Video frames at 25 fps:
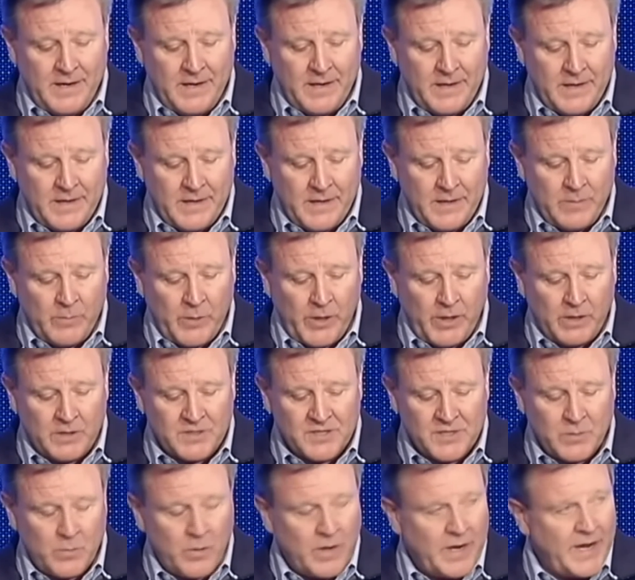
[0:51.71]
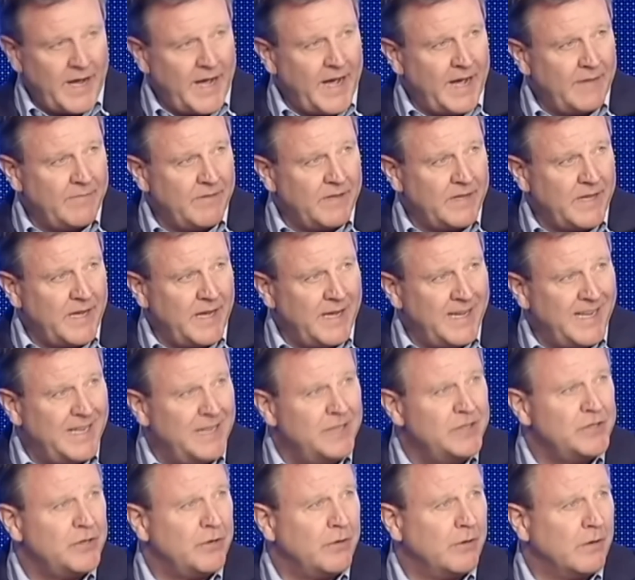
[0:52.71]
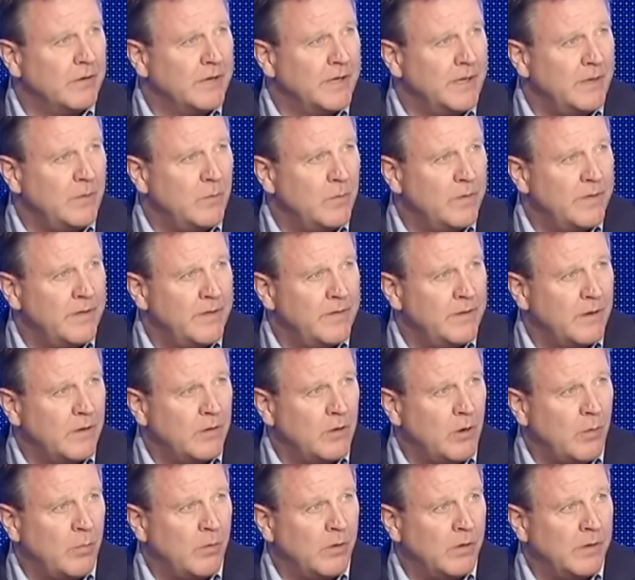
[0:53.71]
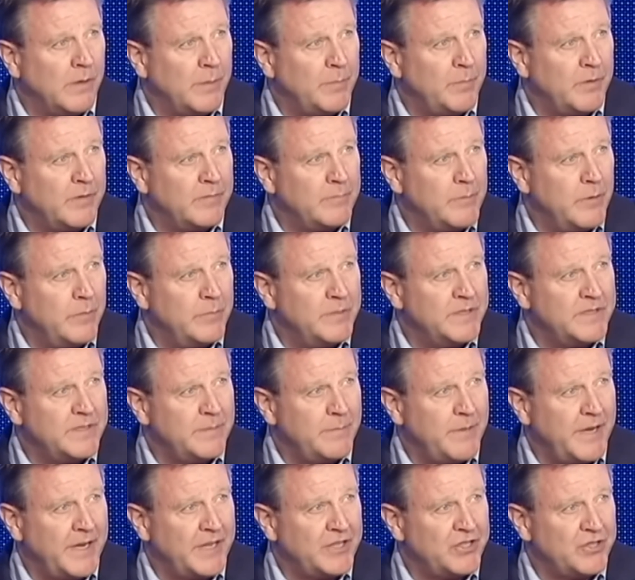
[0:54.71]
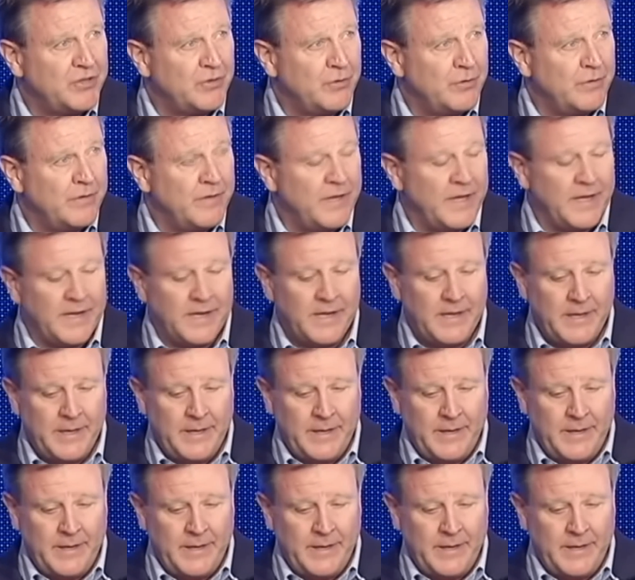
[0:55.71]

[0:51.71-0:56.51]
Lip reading: And we also want to advocate internally within the global Olympic movement to make sure that